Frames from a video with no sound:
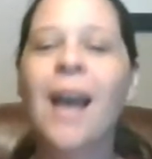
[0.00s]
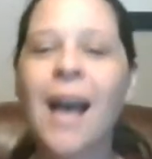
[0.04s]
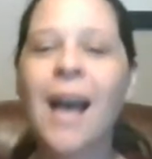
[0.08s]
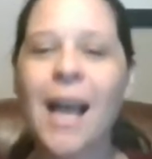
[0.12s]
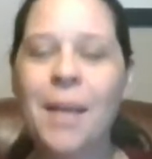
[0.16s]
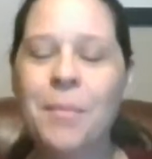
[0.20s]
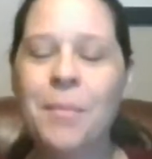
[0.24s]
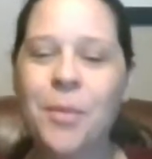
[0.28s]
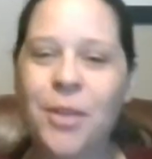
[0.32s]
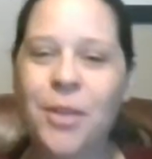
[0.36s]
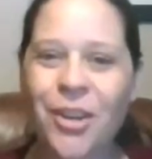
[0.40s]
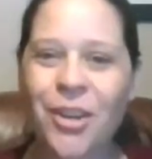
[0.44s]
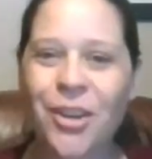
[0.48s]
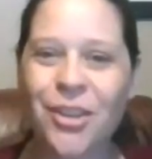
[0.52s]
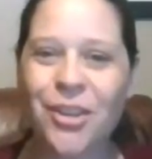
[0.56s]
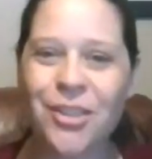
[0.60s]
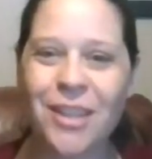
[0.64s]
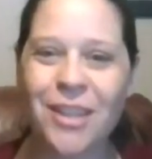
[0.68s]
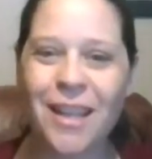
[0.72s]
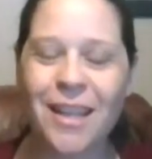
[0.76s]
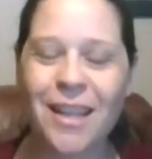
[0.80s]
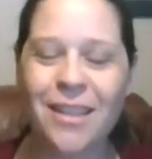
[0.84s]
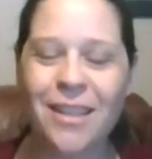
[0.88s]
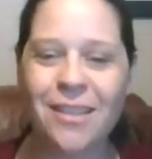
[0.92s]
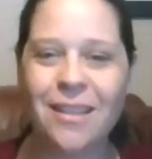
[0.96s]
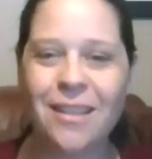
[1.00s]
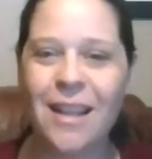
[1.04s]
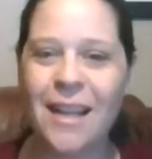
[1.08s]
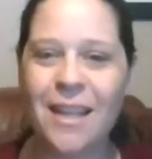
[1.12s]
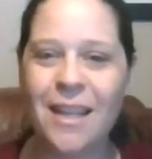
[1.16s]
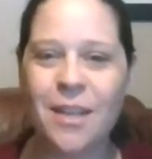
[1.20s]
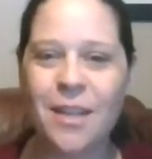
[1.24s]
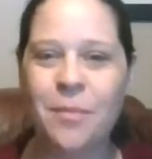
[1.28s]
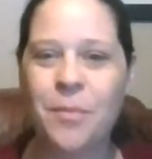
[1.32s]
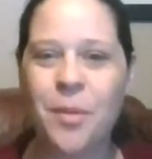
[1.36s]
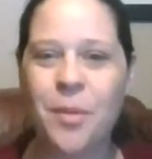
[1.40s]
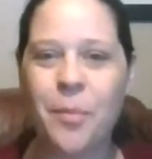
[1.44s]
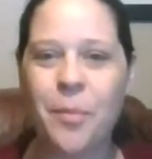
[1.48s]
I'm Monique Carlisle. I
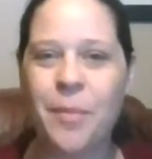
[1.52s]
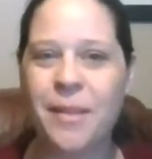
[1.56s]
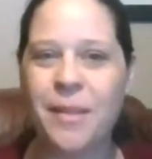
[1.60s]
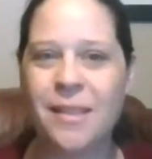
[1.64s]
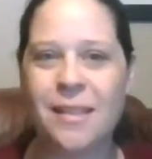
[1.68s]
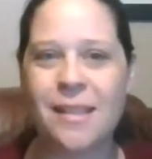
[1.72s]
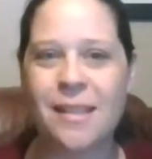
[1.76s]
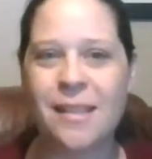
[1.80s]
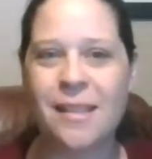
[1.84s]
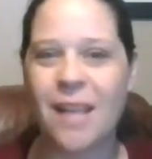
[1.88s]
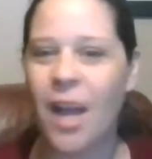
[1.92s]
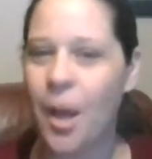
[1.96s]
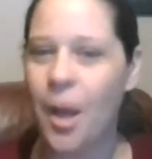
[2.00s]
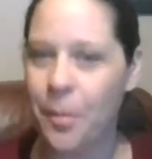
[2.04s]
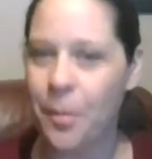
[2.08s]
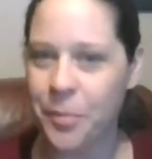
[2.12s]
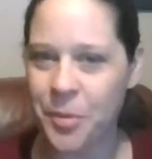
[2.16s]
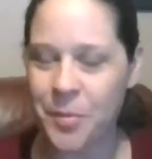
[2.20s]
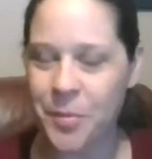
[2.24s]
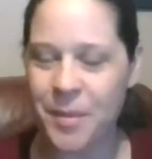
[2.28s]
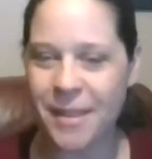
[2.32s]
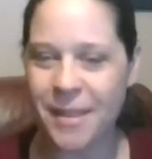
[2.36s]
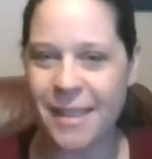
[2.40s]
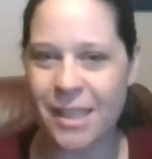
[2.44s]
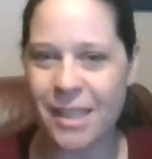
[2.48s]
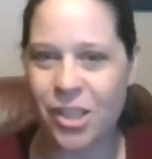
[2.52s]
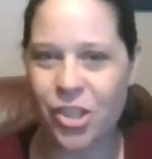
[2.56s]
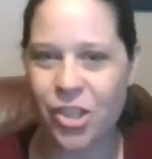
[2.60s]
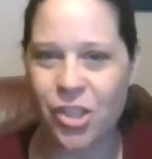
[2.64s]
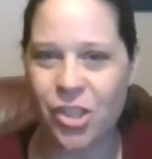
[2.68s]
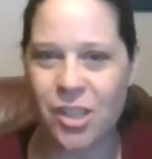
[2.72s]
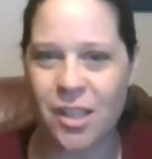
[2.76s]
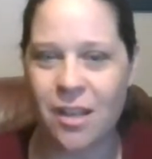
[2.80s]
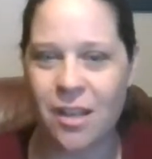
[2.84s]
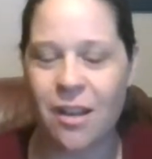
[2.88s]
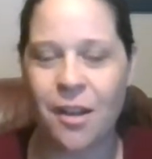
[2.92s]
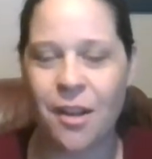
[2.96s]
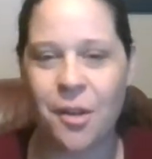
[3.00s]
am the Business
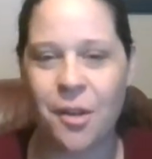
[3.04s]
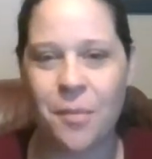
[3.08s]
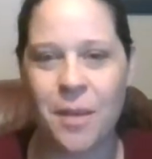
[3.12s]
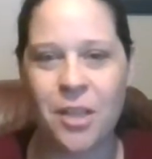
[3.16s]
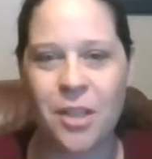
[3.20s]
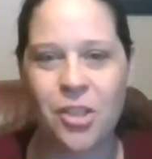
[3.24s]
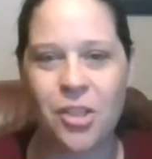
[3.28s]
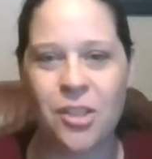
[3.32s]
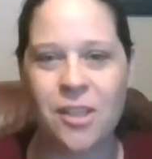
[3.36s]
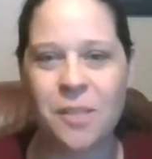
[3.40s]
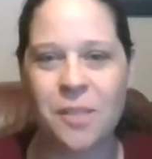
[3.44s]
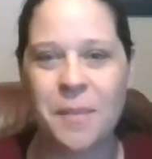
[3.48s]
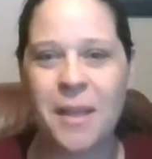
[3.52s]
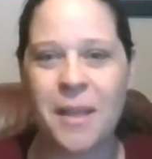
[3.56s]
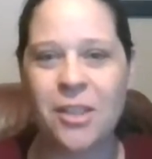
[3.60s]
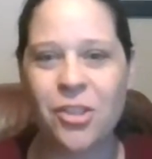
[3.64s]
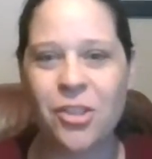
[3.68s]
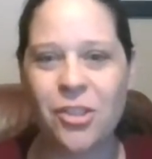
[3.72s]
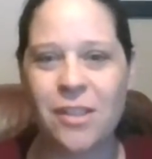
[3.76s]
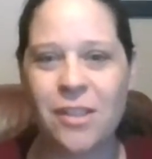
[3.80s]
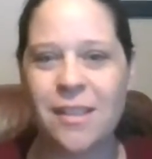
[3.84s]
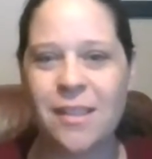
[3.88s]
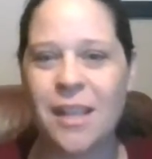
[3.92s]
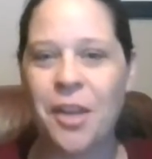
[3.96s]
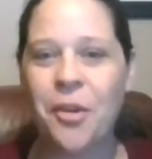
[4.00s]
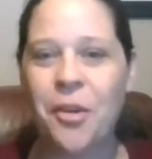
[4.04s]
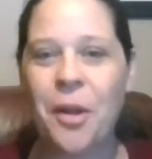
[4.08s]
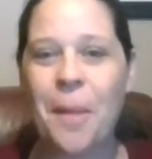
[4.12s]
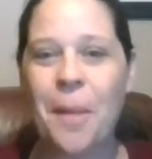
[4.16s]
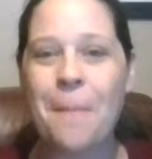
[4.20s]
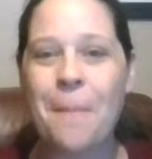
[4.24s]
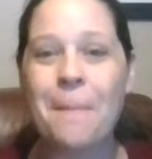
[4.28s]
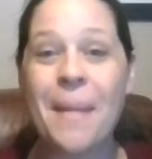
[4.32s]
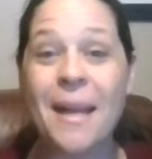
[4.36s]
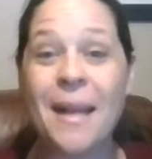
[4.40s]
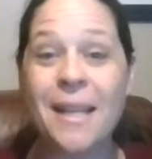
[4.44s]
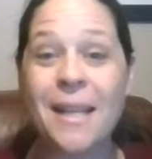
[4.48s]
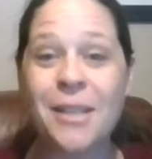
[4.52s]
Optimization and Automation Specialist here
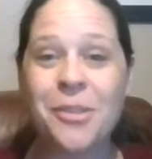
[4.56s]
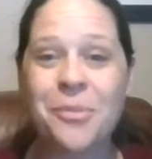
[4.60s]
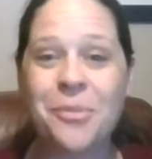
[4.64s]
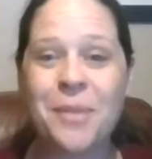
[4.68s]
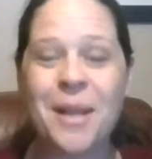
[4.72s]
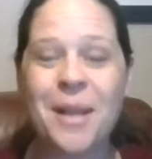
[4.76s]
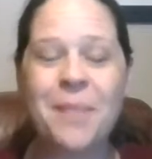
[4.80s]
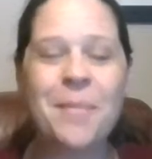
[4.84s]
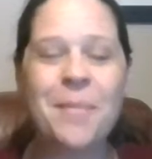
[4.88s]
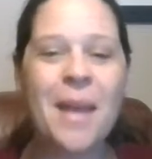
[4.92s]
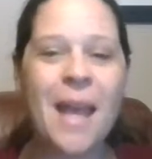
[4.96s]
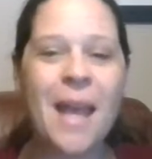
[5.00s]
at Midasweb,